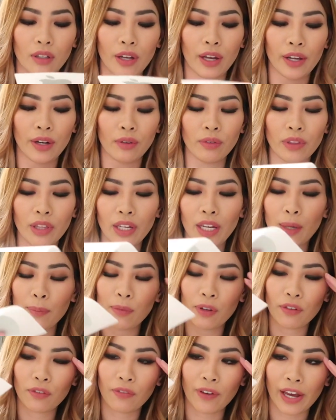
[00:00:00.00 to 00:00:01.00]
I don't think I'm
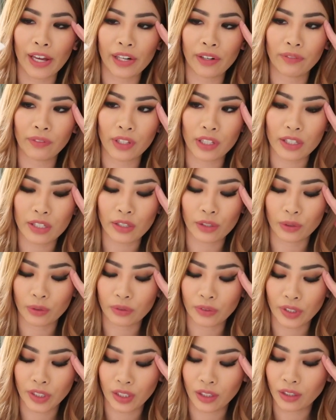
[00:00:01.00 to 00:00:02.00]
a fan of the
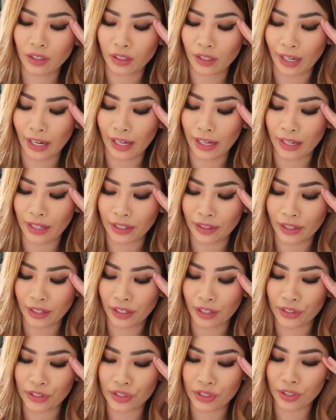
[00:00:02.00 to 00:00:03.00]
silver, and I
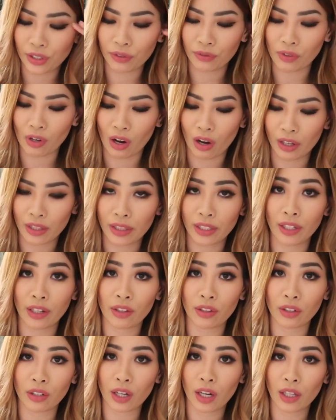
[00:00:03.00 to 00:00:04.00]
think I should have gotten the
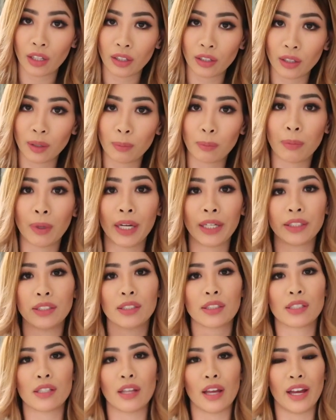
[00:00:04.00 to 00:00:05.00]
other color, but
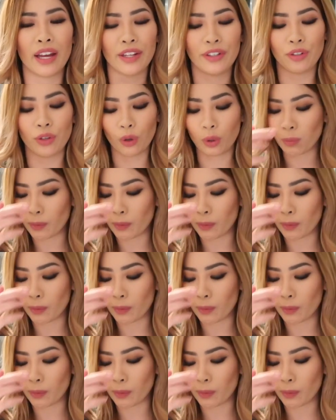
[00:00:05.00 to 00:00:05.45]
I know